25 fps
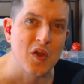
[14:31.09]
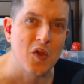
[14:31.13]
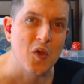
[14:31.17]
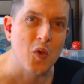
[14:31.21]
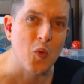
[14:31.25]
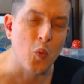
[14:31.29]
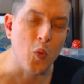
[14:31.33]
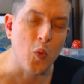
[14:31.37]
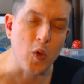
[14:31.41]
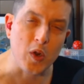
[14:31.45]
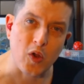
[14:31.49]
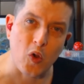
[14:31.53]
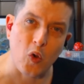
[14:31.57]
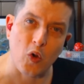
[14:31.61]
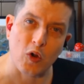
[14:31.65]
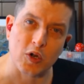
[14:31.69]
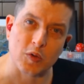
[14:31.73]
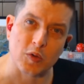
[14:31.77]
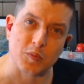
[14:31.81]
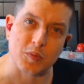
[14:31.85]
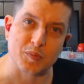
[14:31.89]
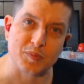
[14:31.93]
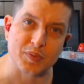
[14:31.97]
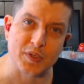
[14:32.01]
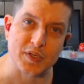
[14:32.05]
what a
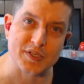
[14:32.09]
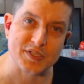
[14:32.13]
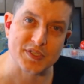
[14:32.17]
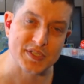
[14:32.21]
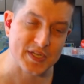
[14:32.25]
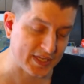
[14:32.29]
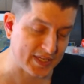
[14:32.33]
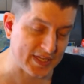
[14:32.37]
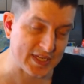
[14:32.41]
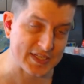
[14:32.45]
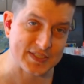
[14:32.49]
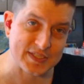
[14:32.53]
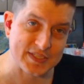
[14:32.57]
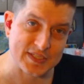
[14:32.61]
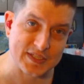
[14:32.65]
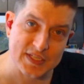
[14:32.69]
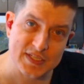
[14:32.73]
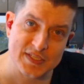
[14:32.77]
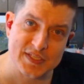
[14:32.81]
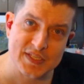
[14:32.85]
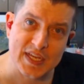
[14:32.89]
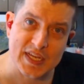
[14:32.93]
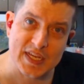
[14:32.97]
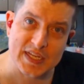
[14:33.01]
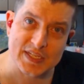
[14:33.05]
horrible person, I guess in this
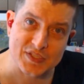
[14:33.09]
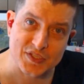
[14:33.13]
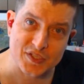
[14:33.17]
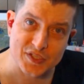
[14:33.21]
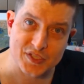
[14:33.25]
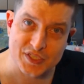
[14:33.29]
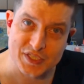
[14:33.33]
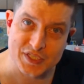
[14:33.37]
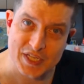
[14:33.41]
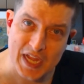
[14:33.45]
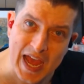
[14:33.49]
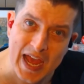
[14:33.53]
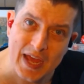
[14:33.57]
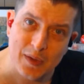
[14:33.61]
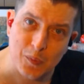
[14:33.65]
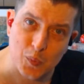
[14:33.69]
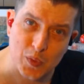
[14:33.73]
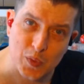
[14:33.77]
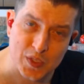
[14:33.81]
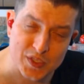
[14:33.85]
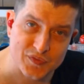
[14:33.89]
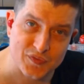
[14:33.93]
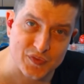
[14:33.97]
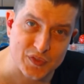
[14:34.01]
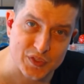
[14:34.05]
case, their dad
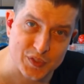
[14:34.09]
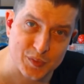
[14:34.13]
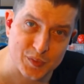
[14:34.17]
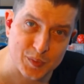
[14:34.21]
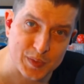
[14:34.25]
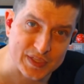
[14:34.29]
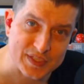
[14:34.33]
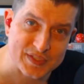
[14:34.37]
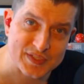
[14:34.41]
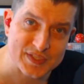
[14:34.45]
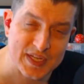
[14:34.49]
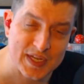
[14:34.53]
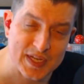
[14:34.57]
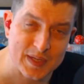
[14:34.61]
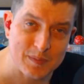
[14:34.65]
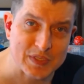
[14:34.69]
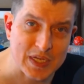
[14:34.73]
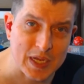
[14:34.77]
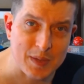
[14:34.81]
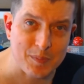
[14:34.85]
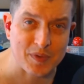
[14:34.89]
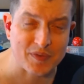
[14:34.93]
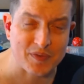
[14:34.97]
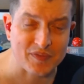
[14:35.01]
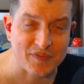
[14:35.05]
was for doing the same
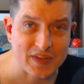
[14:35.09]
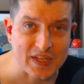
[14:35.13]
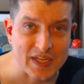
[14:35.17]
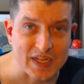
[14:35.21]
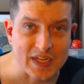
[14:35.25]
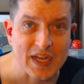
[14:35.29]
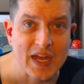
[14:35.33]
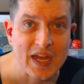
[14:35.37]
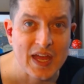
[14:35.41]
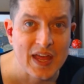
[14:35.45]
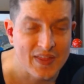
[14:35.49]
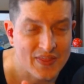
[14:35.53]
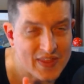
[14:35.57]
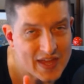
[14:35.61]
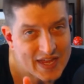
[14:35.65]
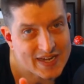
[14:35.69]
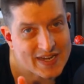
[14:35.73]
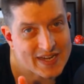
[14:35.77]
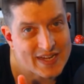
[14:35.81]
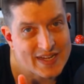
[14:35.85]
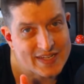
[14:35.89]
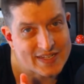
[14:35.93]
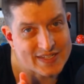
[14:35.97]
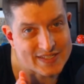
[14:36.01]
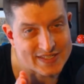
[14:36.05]
type of thing that
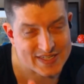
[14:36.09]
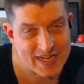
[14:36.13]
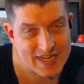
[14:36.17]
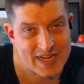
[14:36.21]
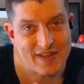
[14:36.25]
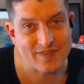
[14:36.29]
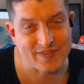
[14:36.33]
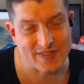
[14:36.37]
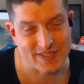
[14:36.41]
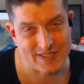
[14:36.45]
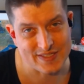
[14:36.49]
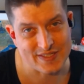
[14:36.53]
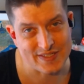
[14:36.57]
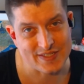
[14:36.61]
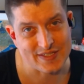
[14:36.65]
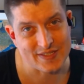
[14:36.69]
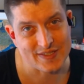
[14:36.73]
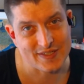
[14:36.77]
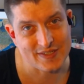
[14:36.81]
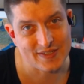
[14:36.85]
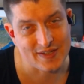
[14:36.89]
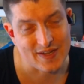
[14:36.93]
Dahvie did.